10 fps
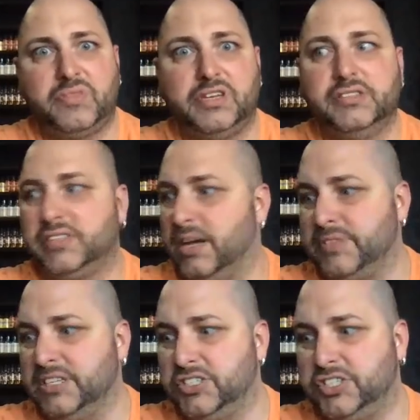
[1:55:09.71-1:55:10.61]

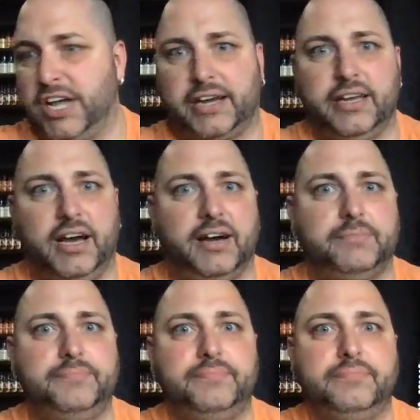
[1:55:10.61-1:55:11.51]
something's jacked up.
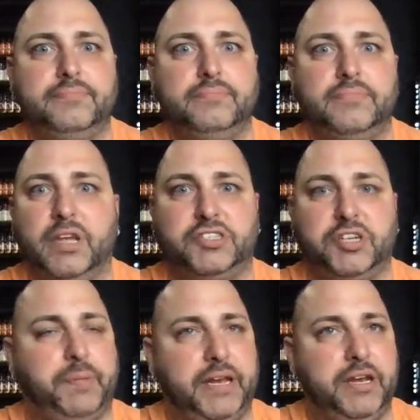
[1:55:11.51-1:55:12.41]
There
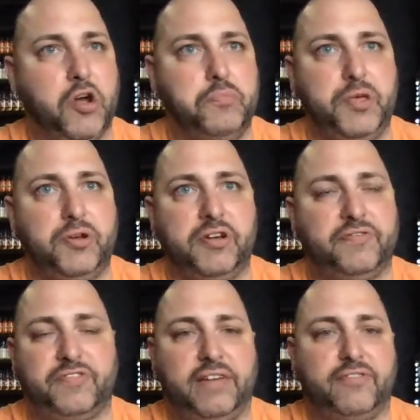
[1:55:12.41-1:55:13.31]
should be no muted
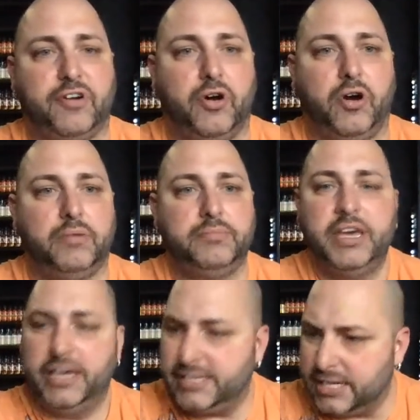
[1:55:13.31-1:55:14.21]
flavor at all.
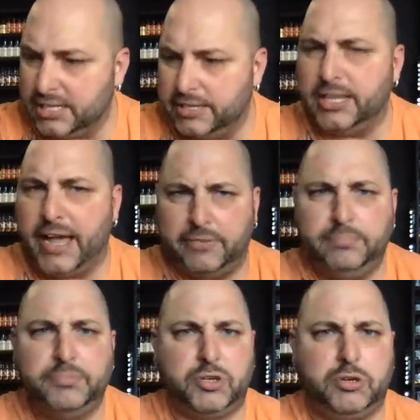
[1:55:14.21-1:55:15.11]
Is it a little loud?
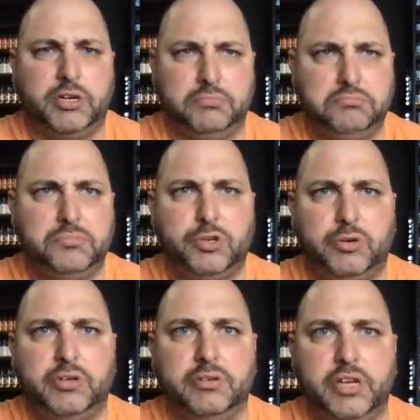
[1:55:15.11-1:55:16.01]
Sure,
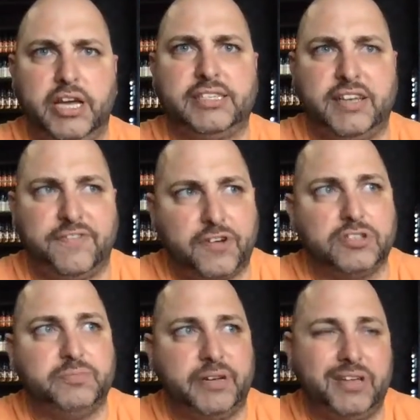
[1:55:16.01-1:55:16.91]
sure. Is it difficult to
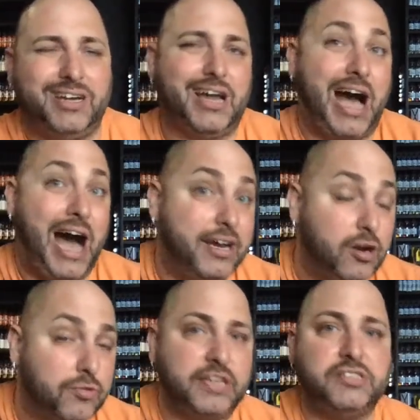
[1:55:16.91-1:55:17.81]
build on? I
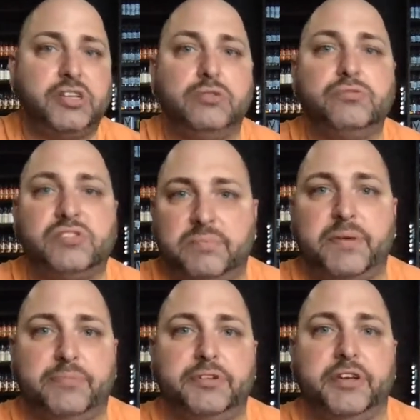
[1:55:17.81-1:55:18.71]
don't think so. Some
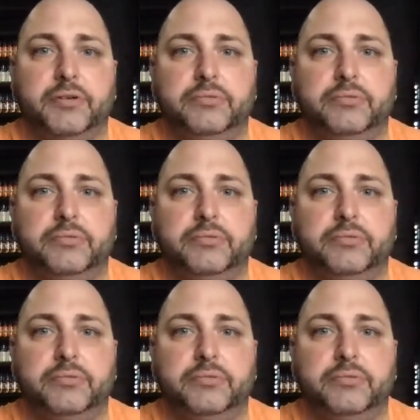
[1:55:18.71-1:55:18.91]
people do.